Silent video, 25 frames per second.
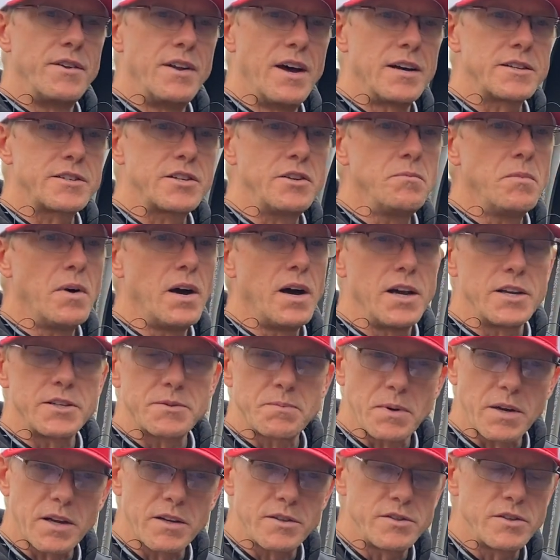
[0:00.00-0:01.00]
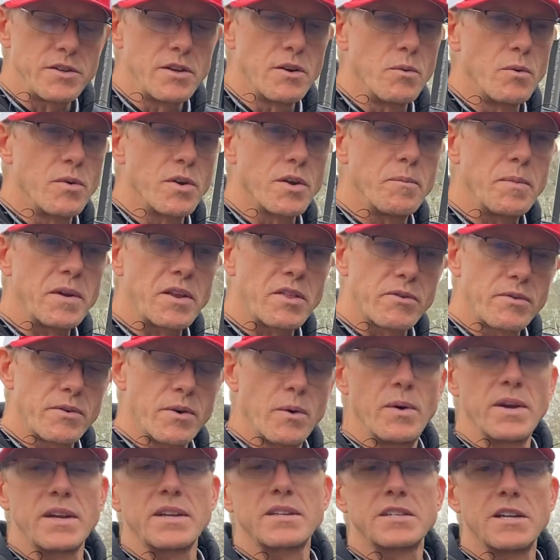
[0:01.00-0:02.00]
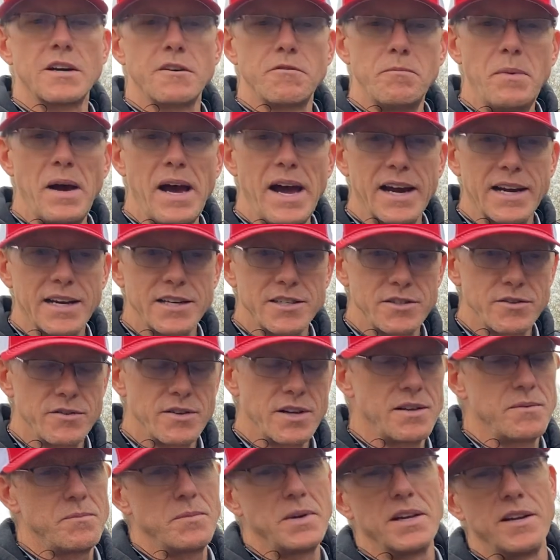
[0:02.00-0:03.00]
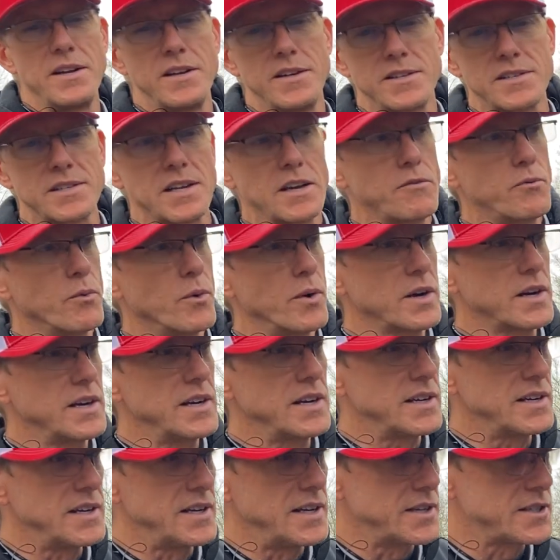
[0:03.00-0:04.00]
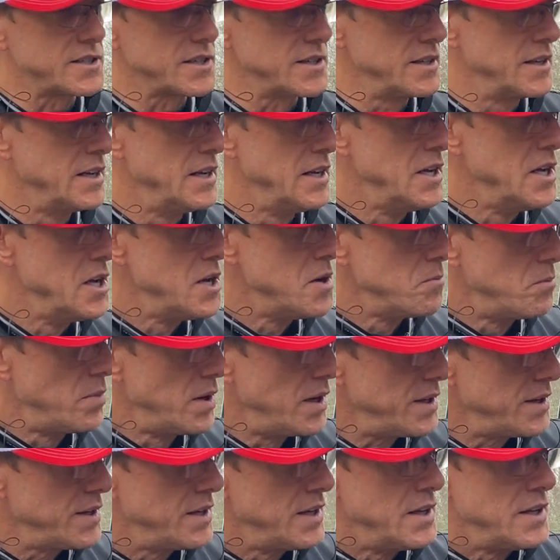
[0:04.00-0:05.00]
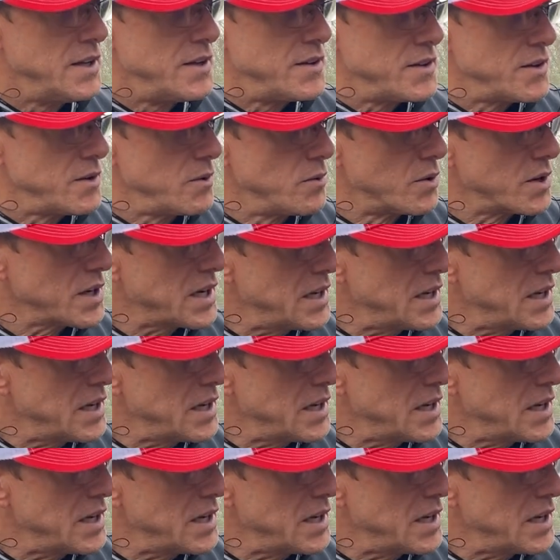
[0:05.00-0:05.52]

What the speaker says: Not too much because you don't want to be throwing stuff back at you. That'd be an unsafe working condition. But you want